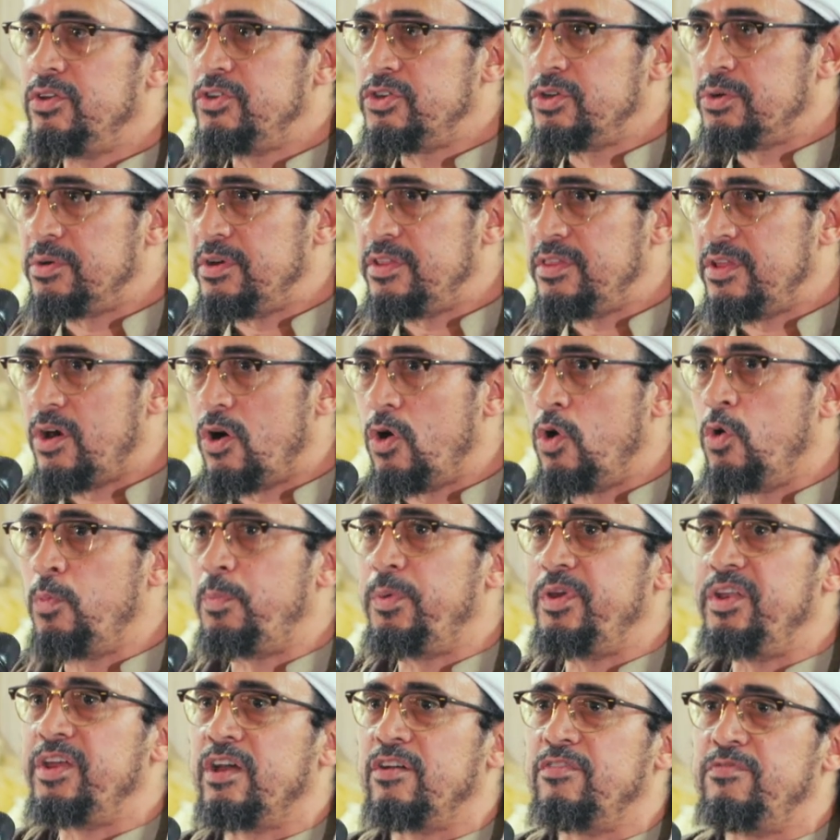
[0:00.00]
during the
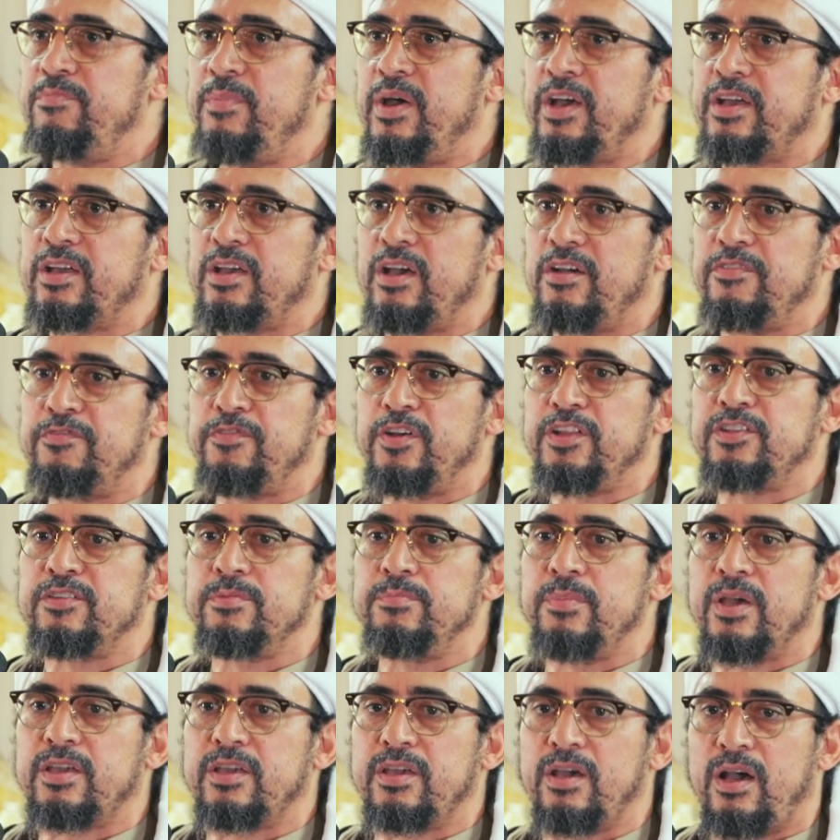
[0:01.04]
opening of Mecca, Fath
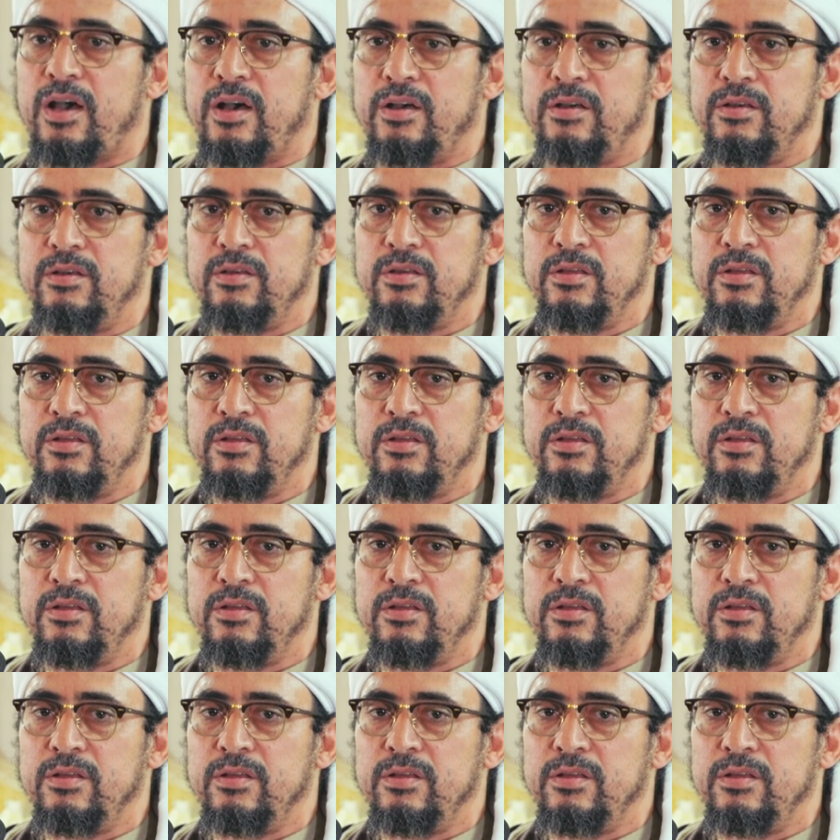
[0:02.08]
Mecca.